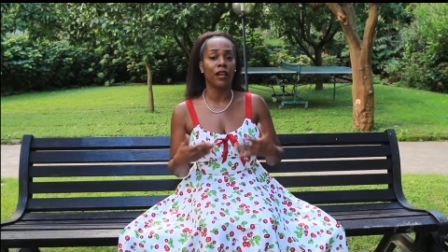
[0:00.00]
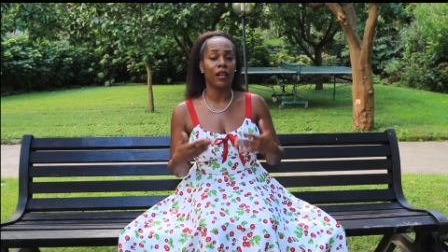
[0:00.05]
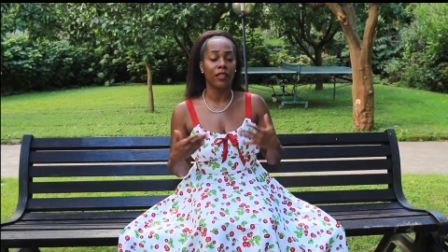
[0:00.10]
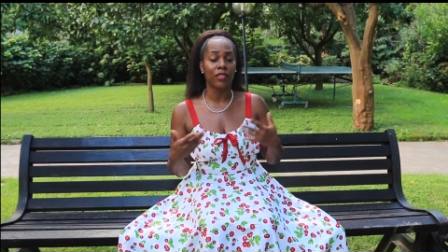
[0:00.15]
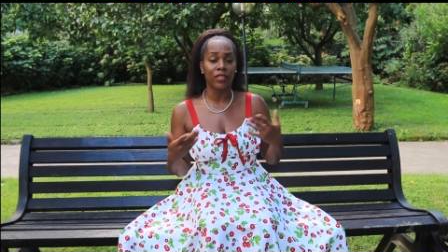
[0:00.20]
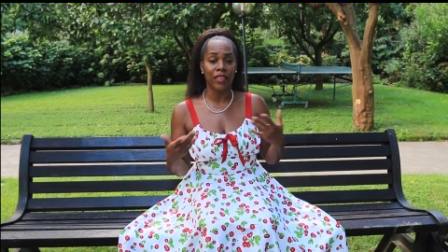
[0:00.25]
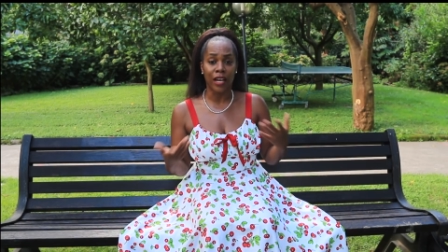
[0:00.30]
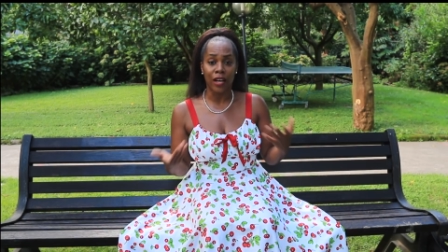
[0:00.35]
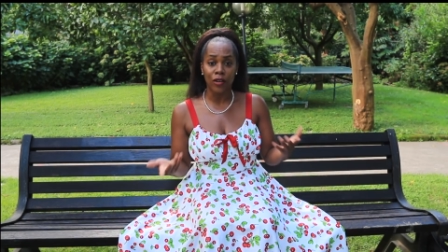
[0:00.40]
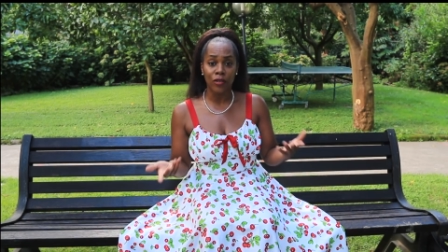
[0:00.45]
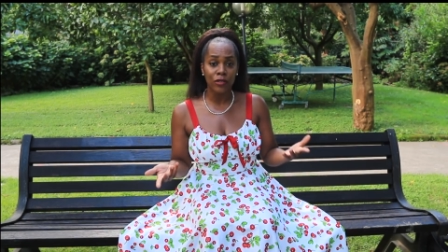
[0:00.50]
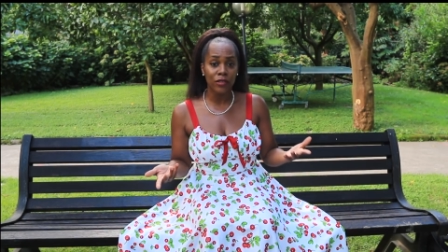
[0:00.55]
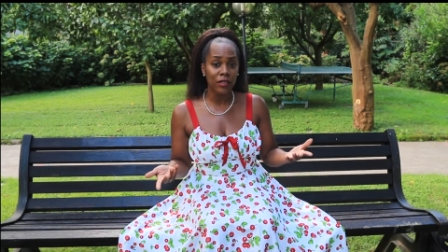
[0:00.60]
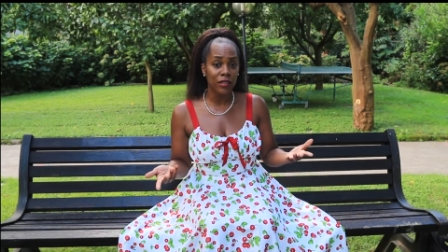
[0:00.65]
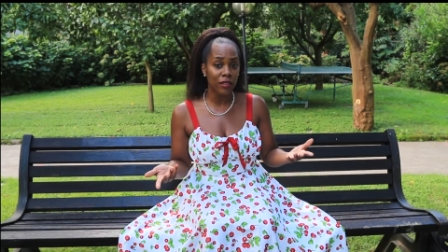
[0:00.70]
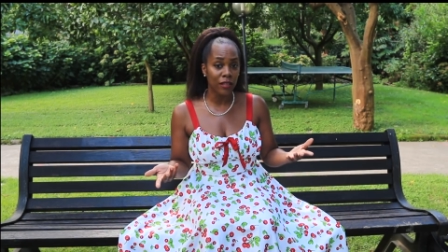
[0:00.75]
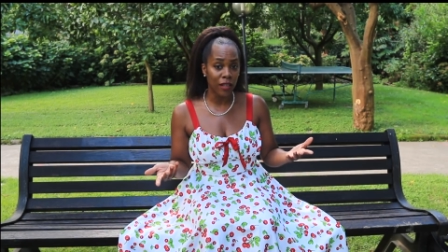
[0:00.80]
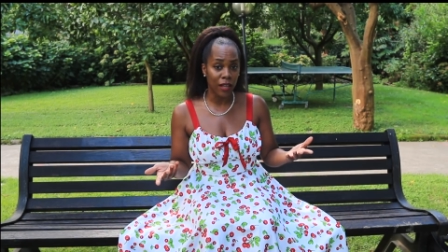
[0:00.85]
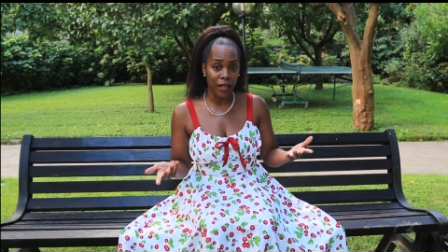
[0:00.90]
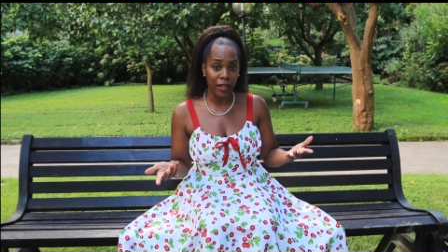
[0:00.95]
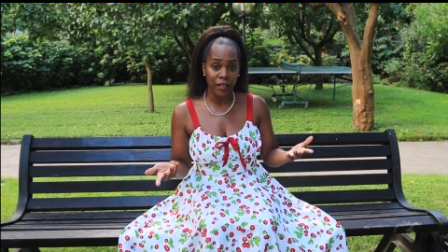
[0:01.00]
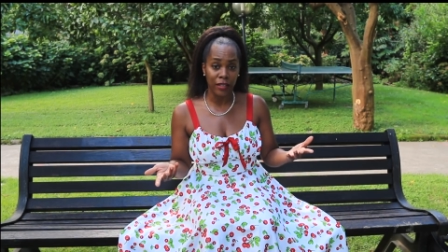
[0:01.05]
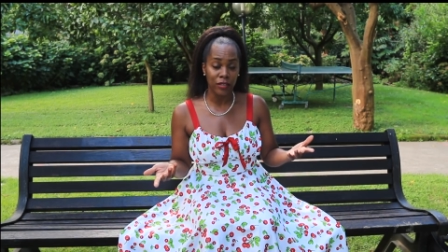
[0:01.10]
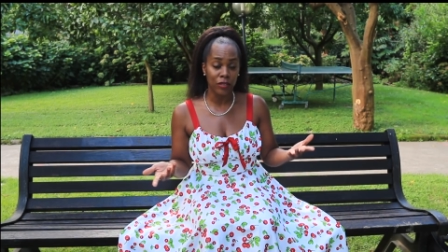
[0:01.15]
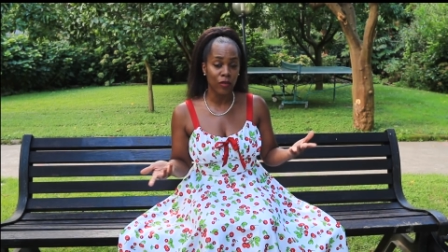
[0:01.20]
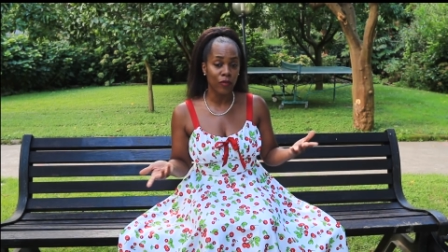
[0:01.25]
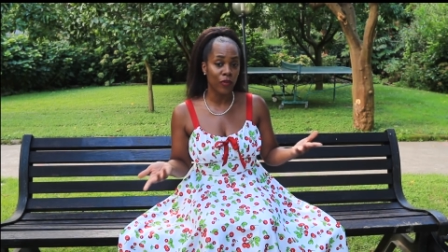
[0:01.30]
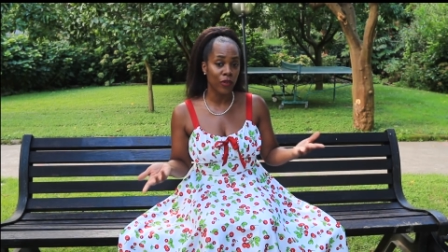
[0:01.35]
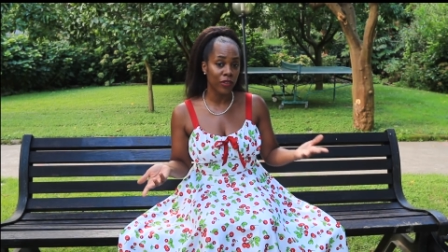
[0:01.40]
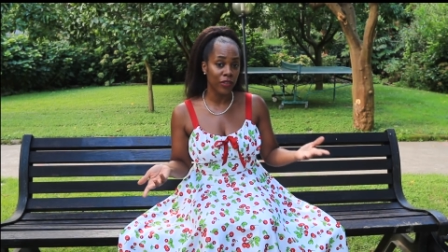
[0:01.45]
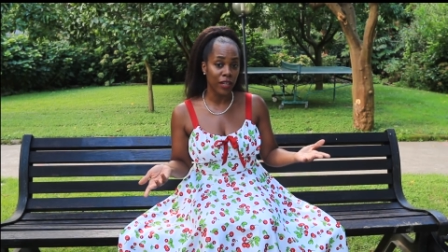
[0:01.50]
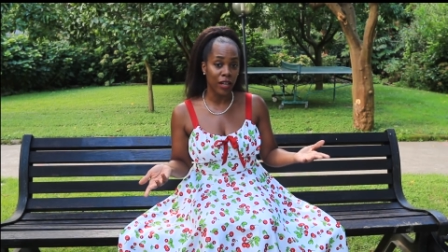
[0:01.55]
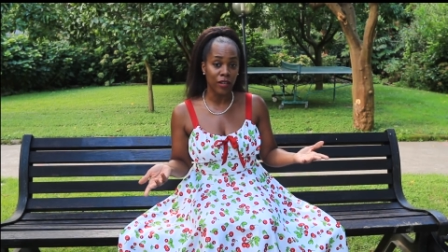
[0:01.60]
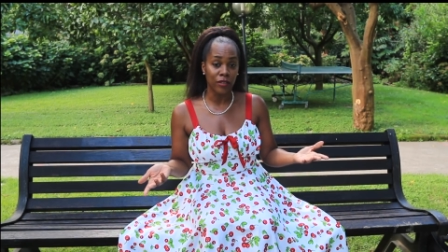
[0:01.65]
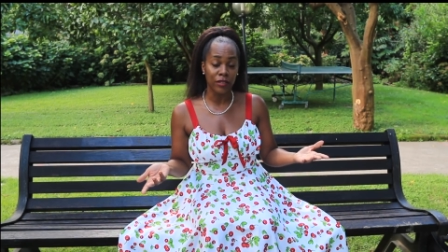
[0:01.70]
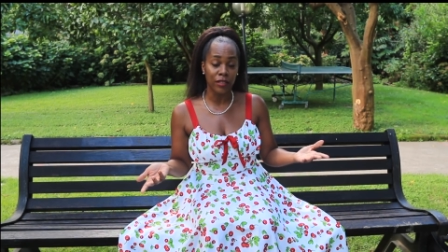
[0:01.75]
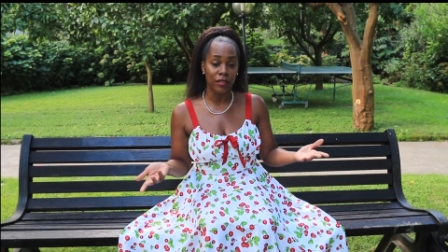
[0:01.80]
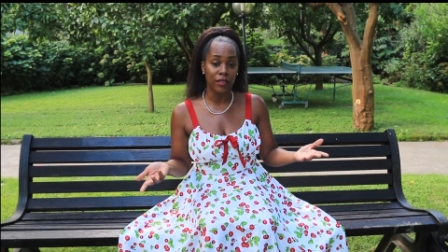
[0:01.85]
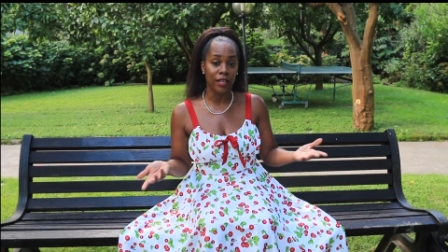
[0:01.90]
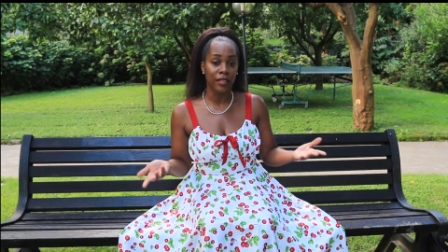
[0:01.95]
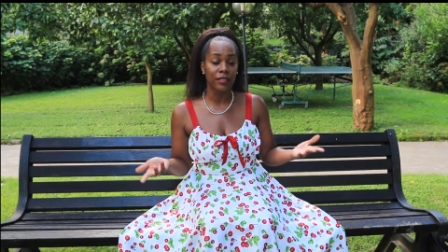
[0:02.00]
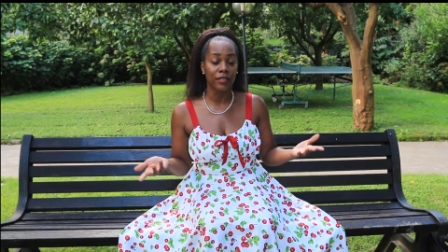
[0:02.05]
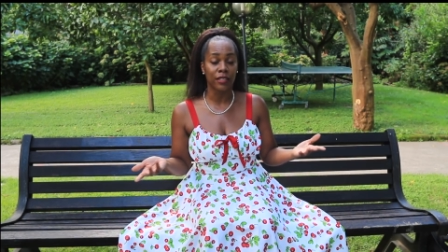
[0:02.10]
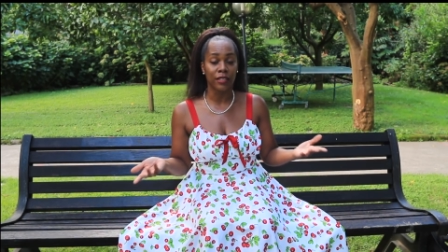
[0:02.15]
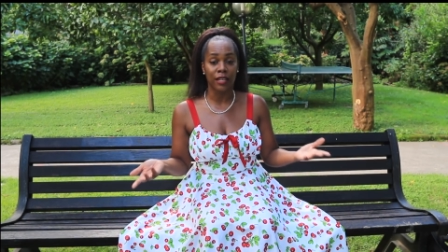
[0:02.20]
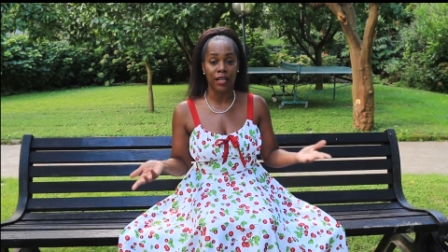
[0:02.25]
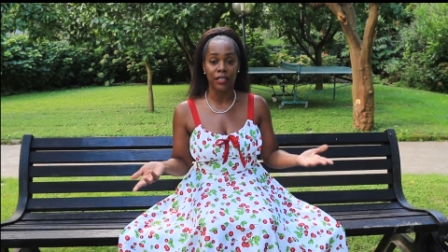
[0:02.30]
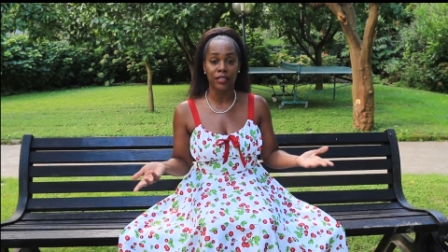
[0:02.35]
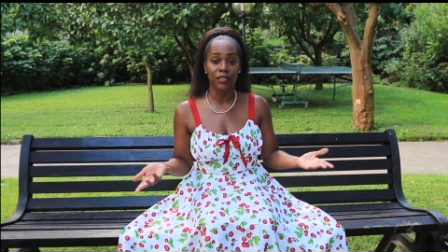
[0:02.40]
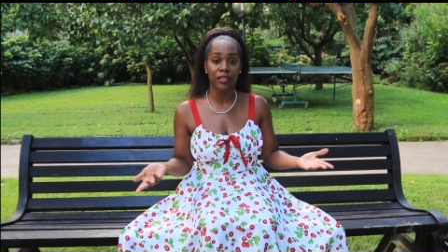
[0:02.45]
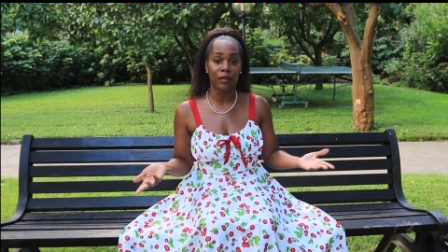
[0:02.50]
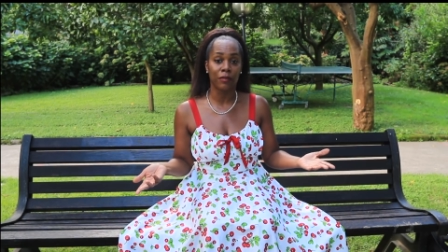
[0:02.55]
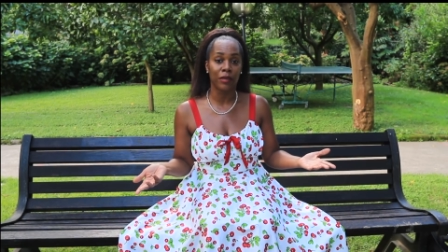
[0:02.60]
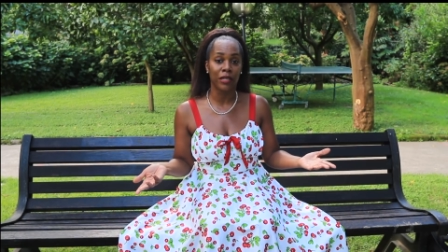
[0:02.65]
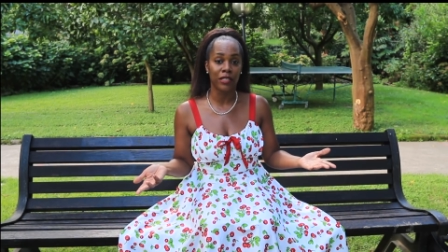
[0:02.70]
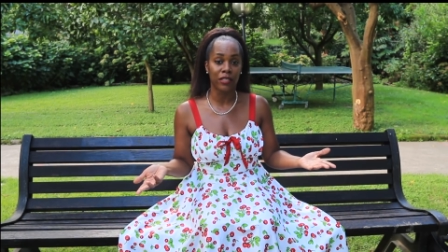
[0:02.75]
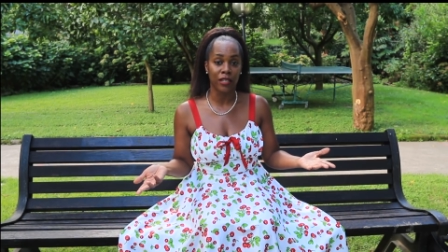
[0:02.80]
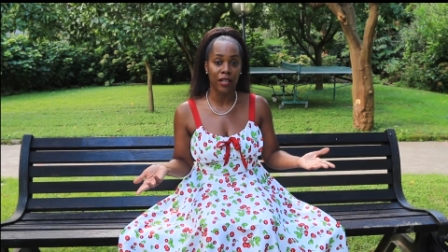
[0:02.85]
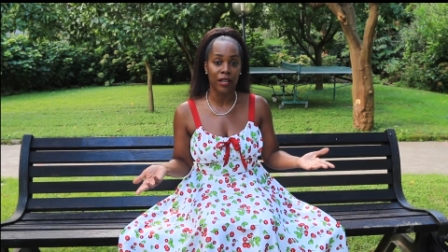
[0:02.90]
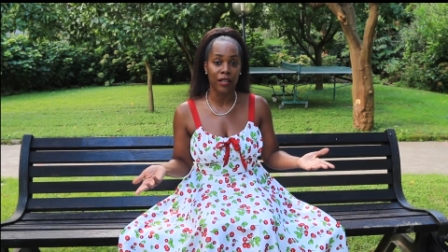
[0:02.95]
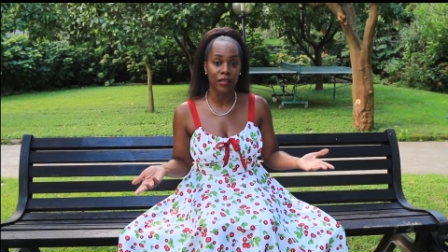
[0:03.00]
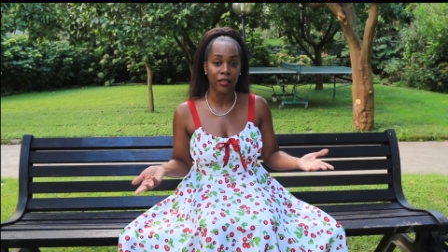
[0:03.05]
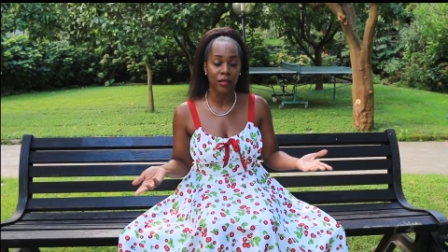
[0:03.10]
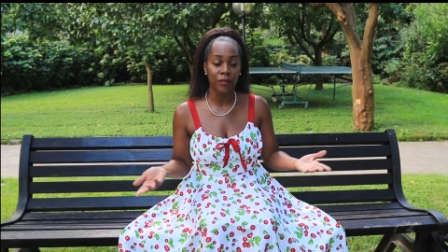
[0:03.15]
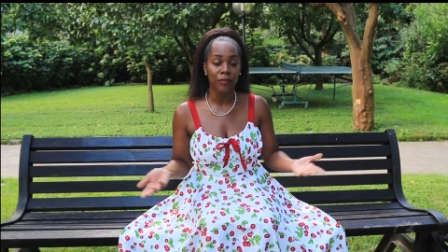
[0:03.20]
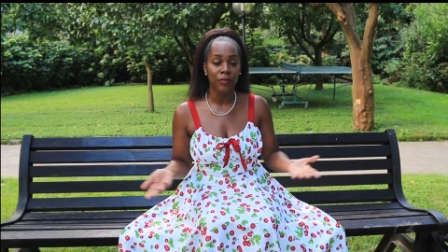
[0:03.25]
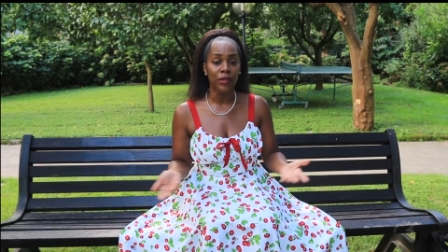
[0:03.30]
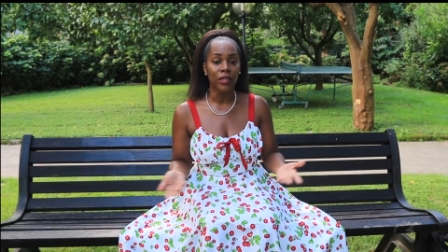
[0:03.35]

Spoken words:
1,000 likes, over 1,000 likes the last time I checked.